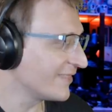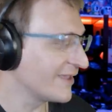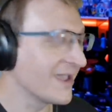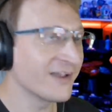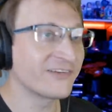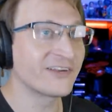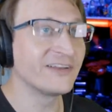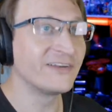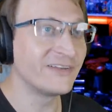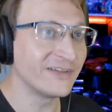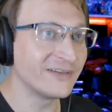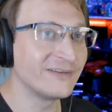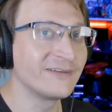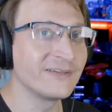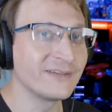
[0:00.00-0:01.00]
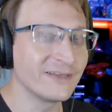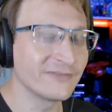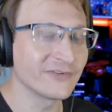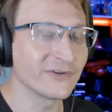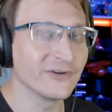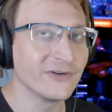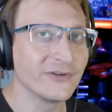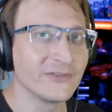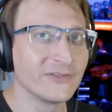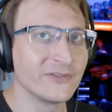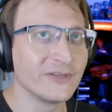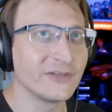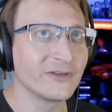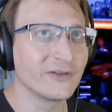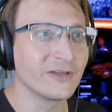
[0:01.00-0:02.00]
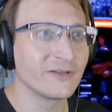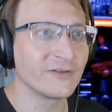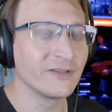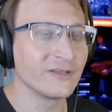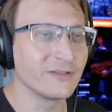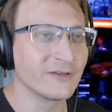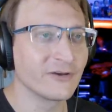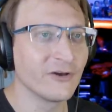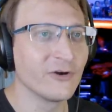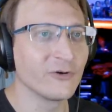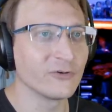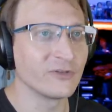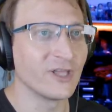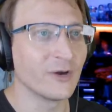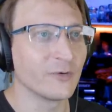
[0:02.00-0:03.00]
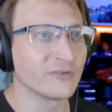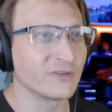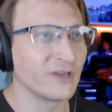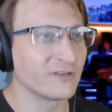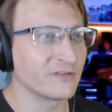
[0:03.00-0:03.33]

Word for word: actually did deliver the, the, the code that was asked